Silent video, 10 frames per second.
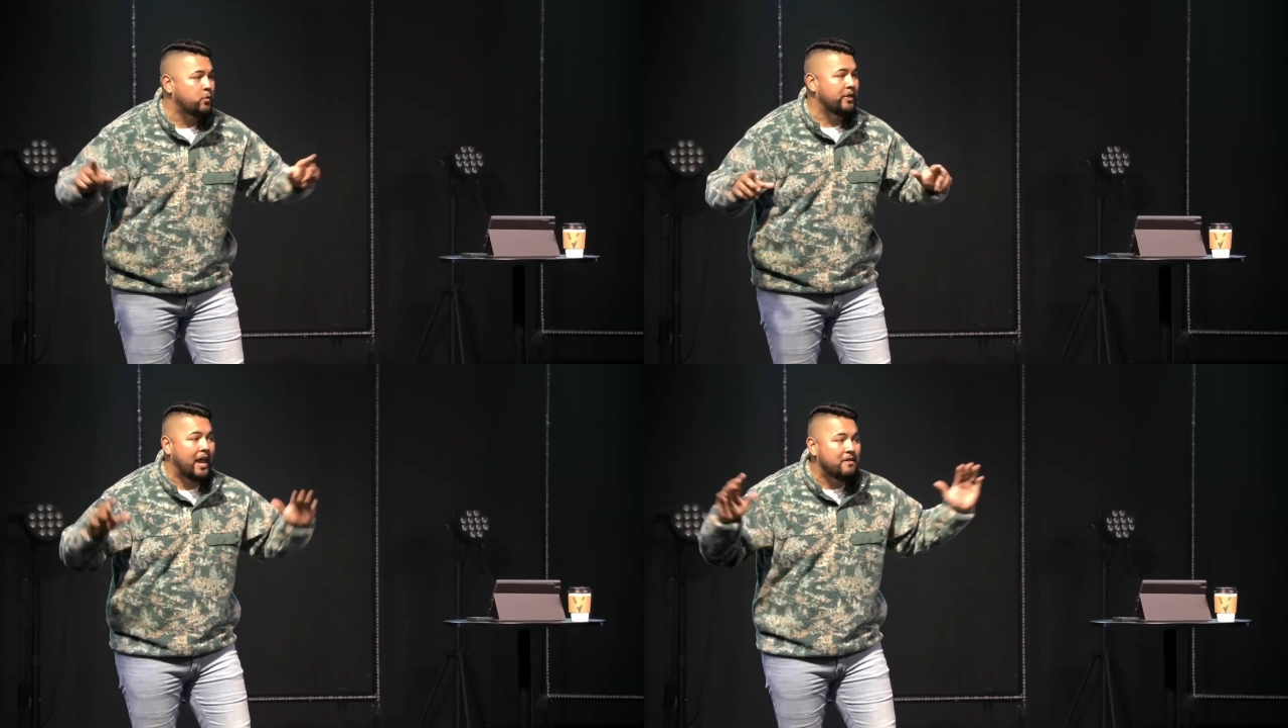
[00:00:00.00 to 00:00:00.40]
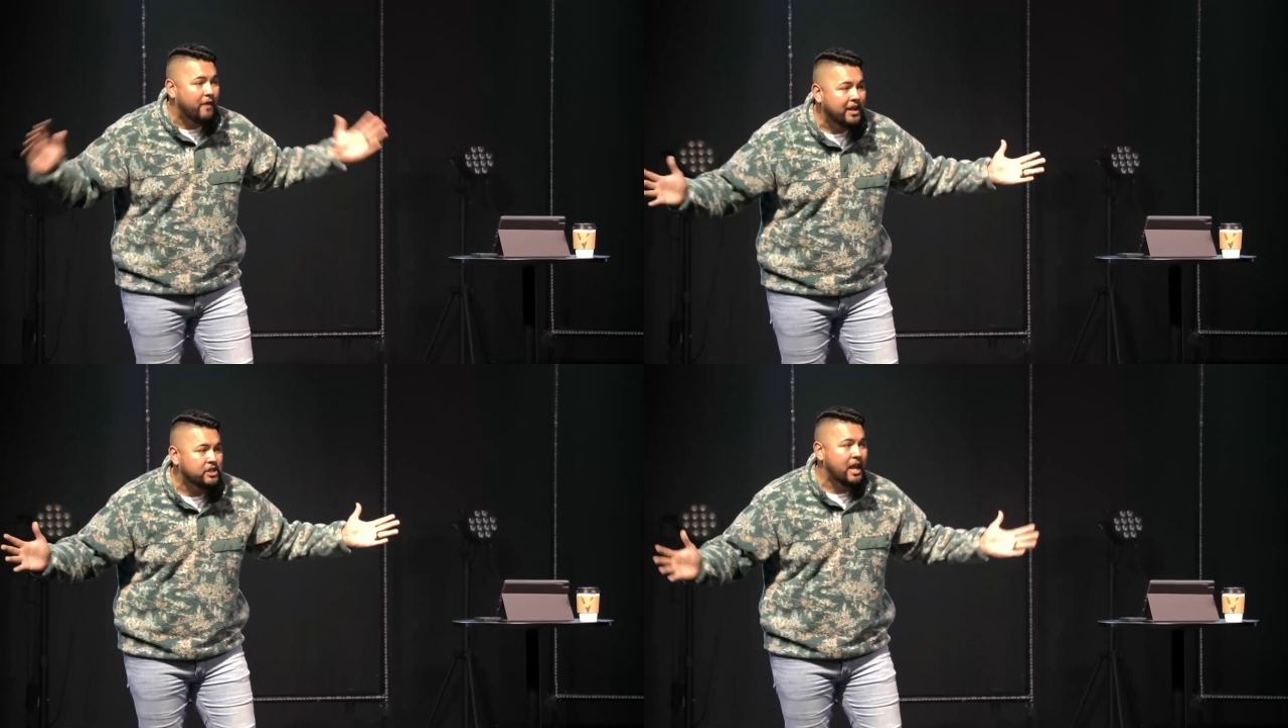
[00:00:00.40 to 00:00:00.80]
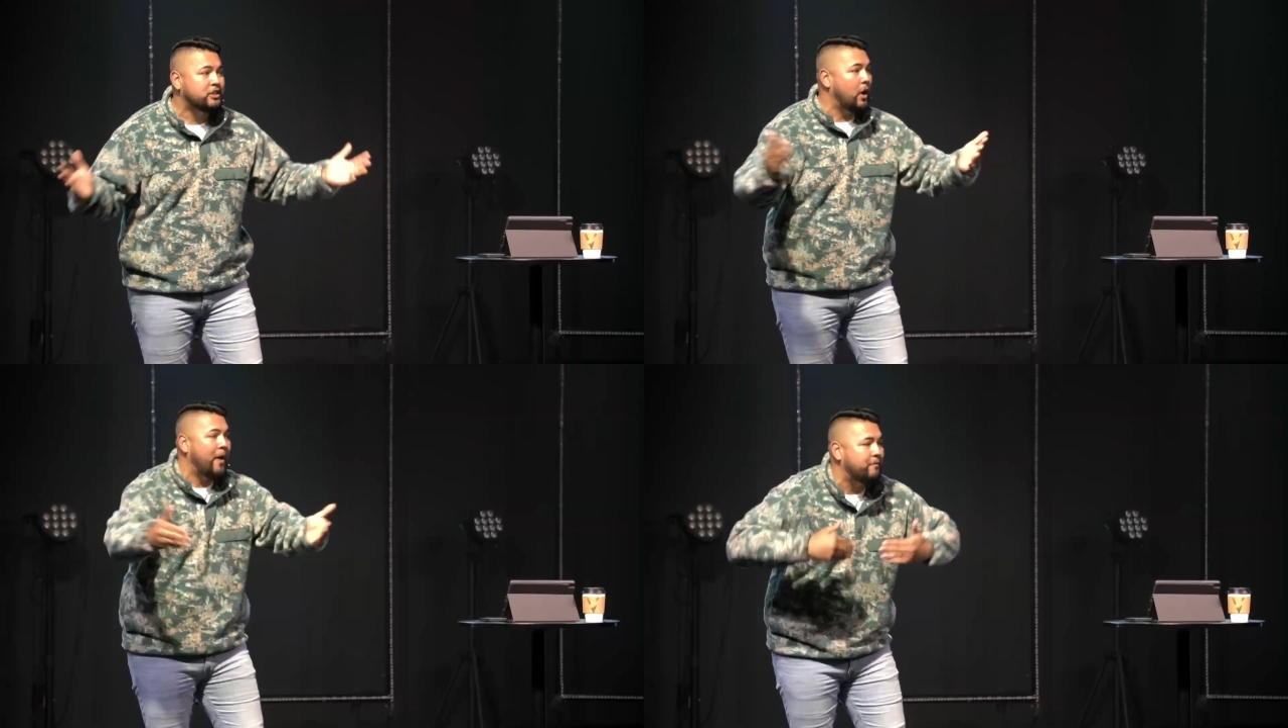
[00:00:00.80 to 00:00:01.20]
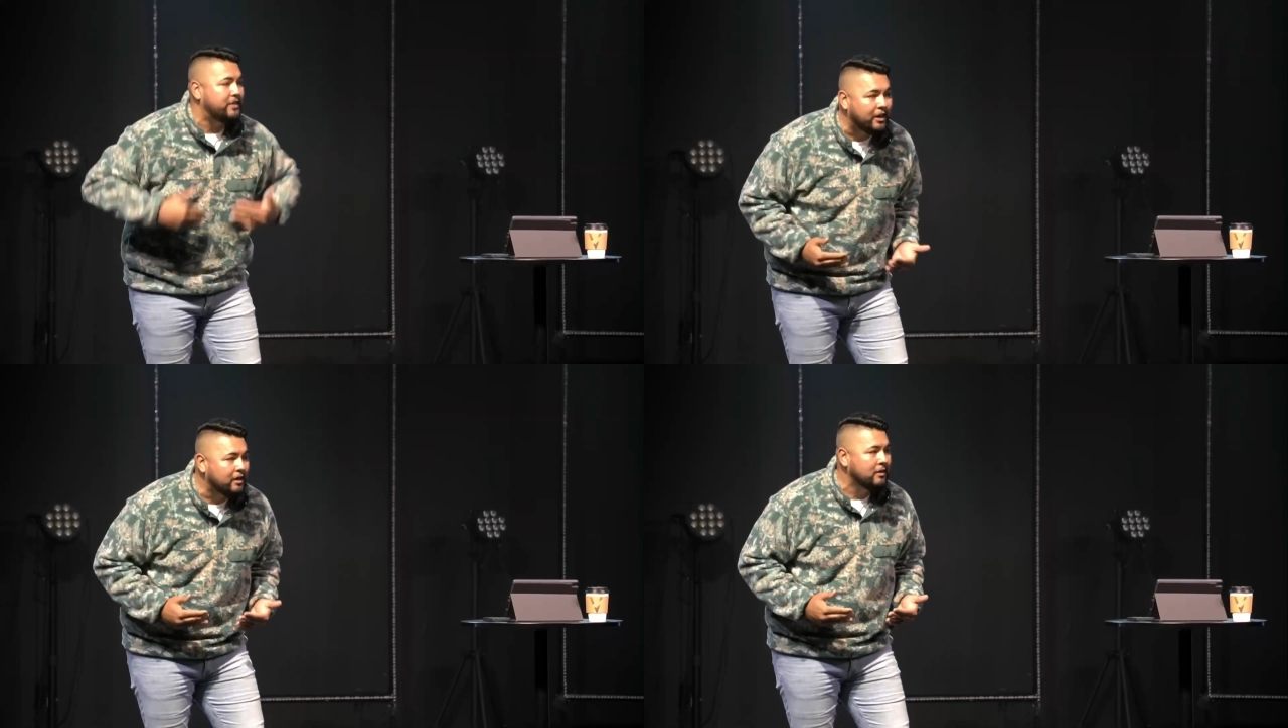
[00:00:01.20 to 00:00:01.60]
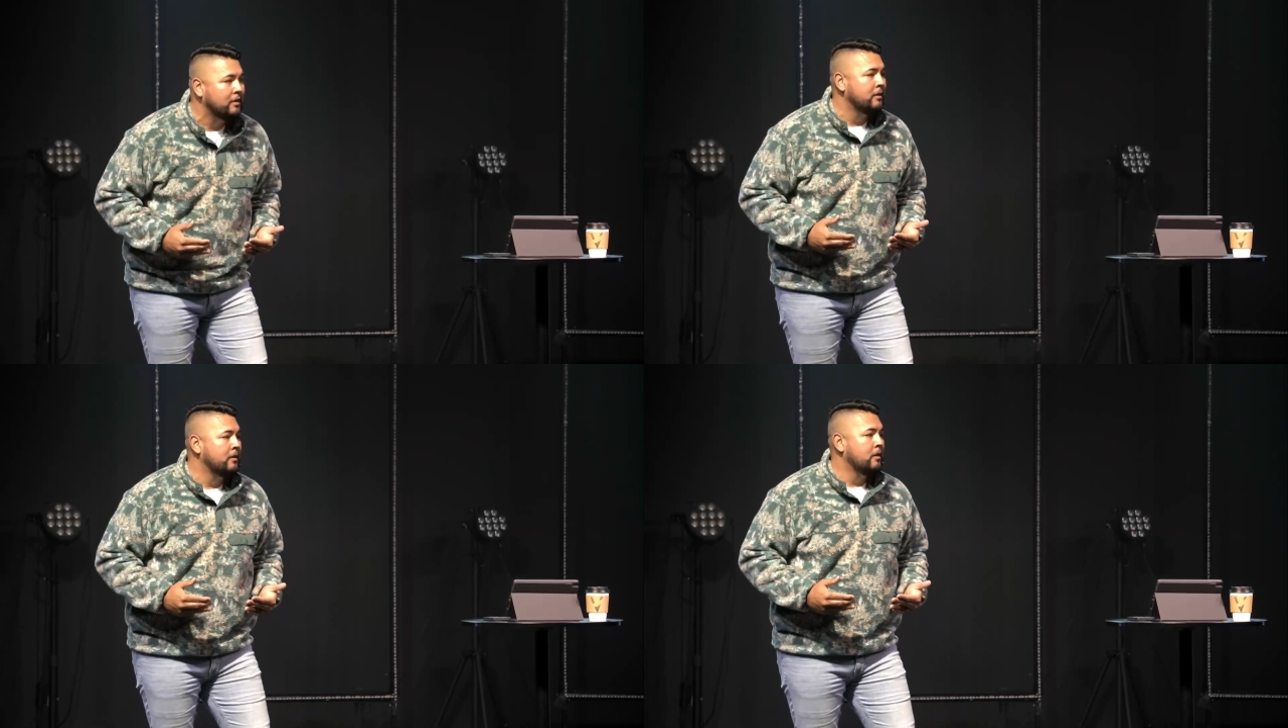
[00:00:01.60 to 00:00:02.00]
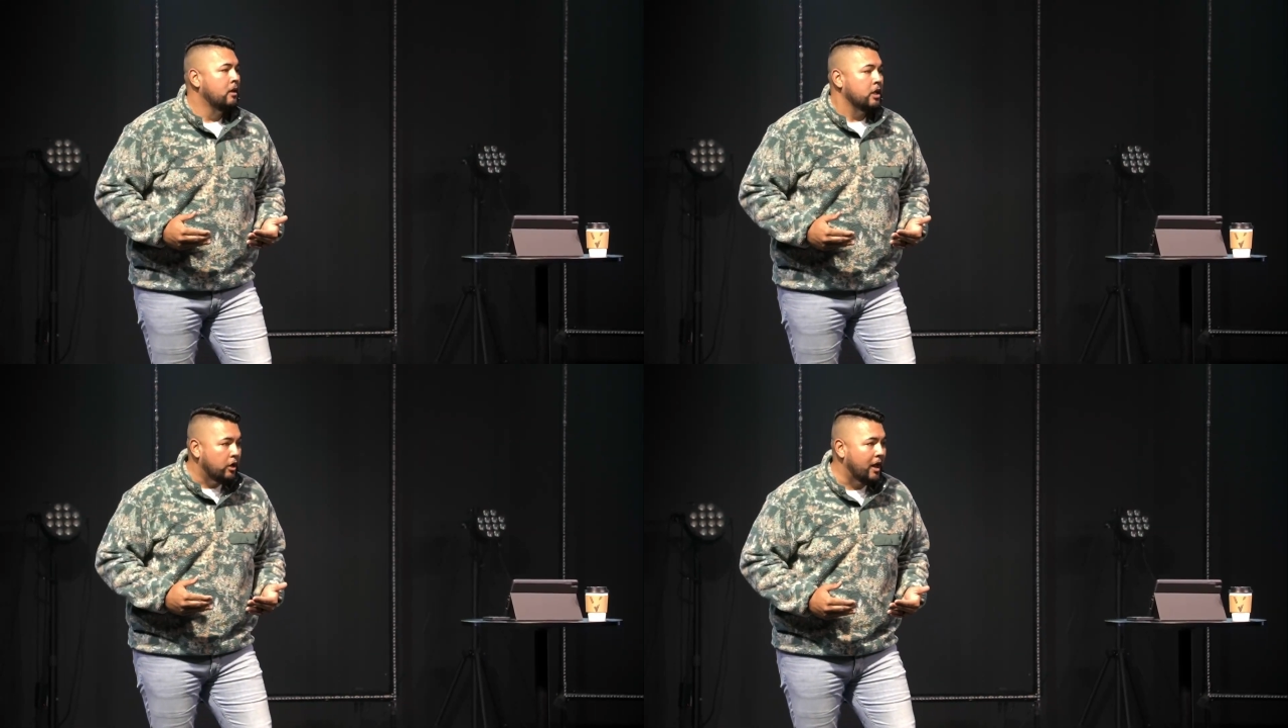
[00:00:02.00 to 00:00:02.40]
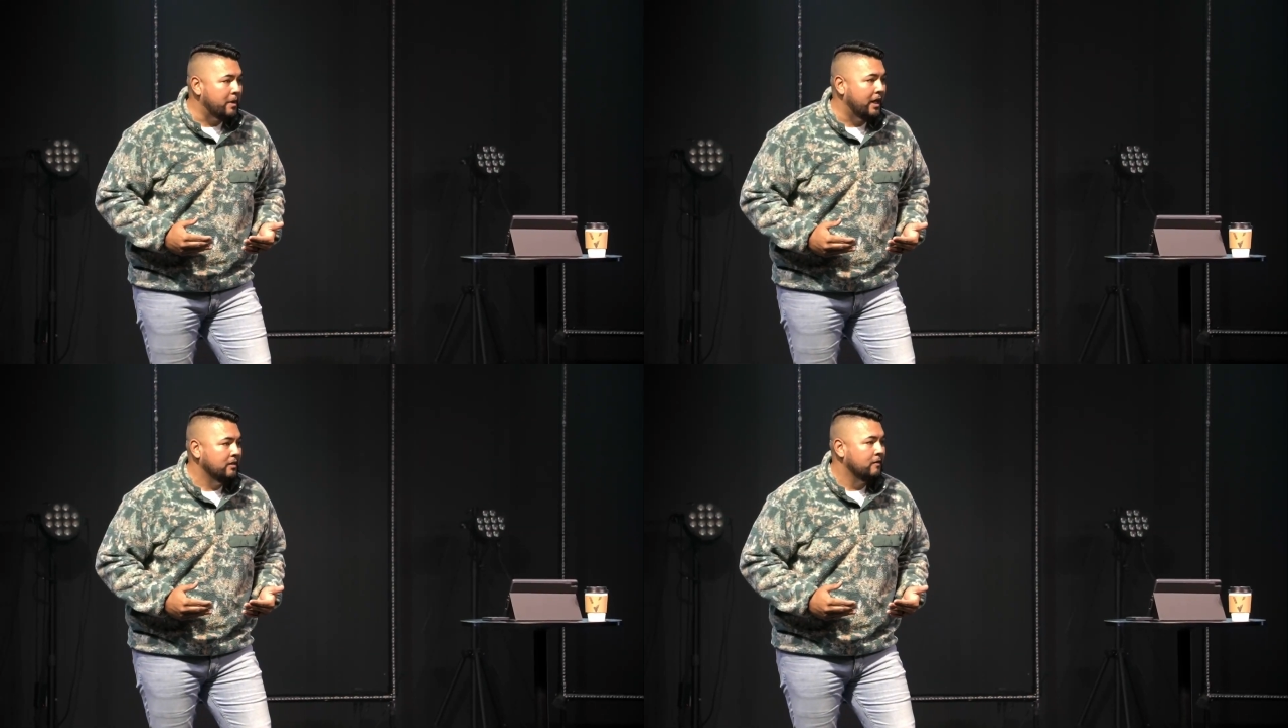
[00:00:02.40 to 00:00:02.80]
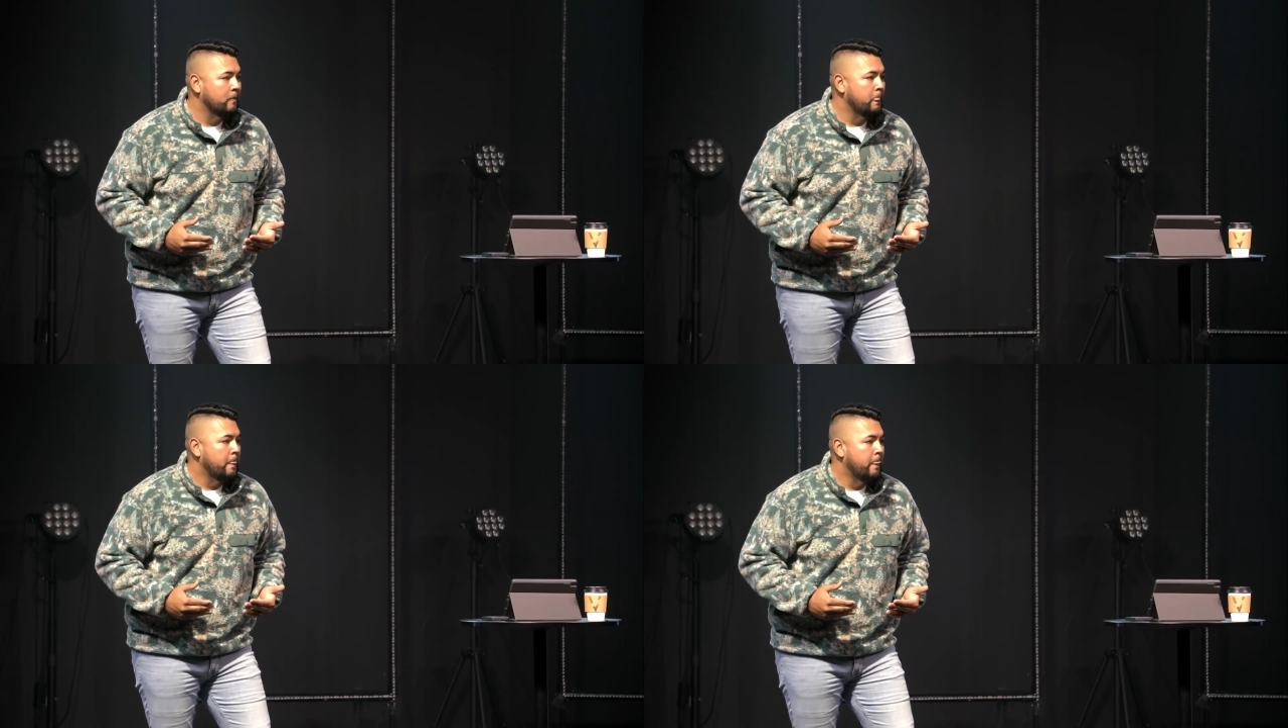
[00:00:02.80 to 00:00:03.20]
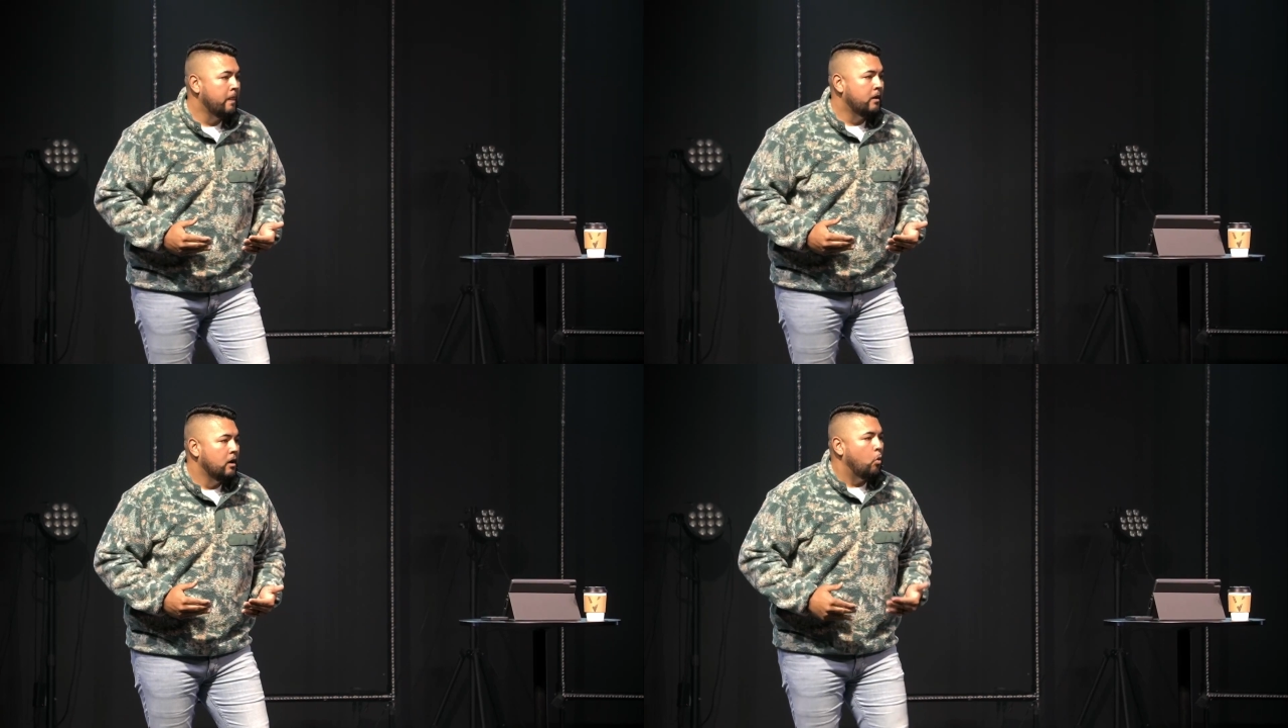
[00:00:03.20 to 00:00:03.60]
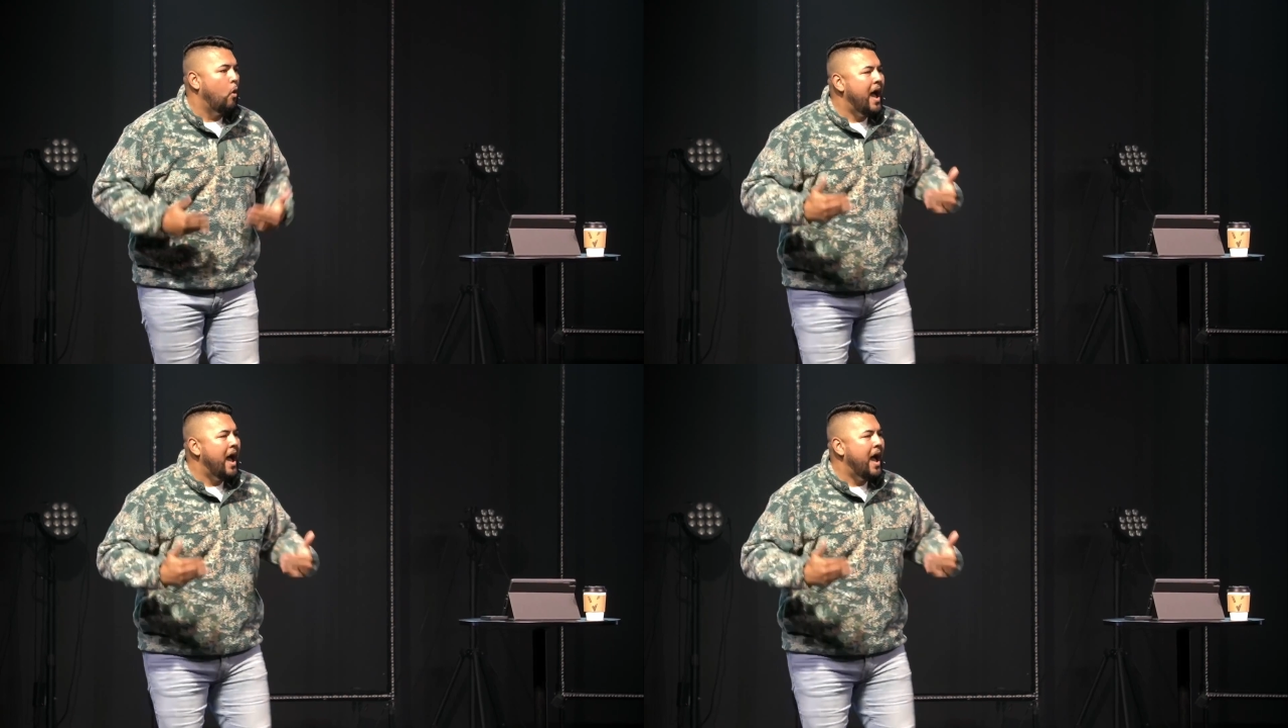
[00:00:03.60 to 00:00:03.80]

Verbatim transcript: when they invite you out to go have dinner. You know what I mean? Why